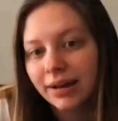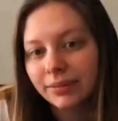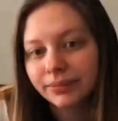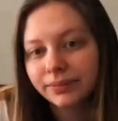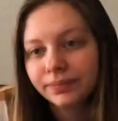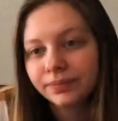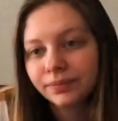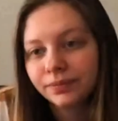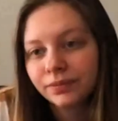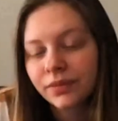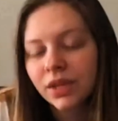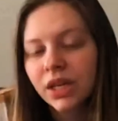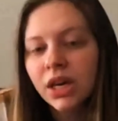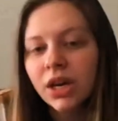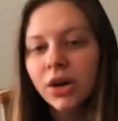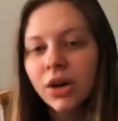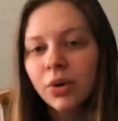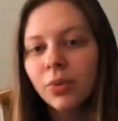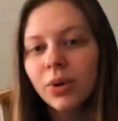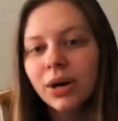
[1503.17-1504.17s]
or
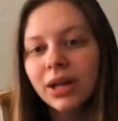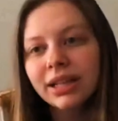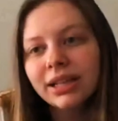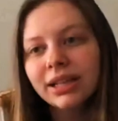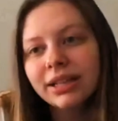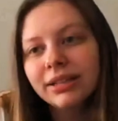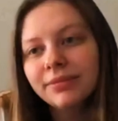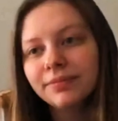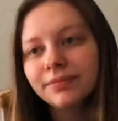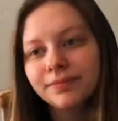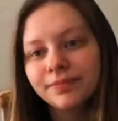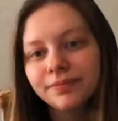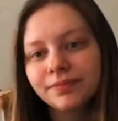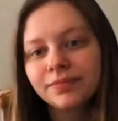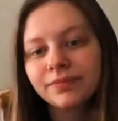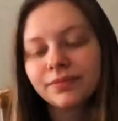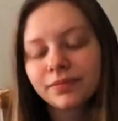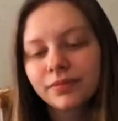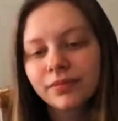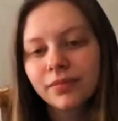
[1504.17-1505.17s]
the Big Bang Theory
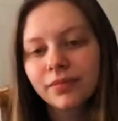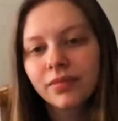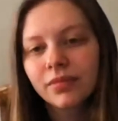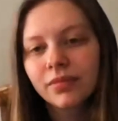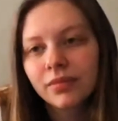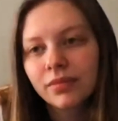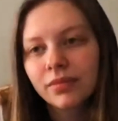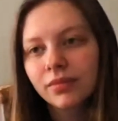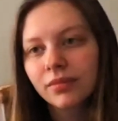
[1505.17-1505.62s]
phenomenon.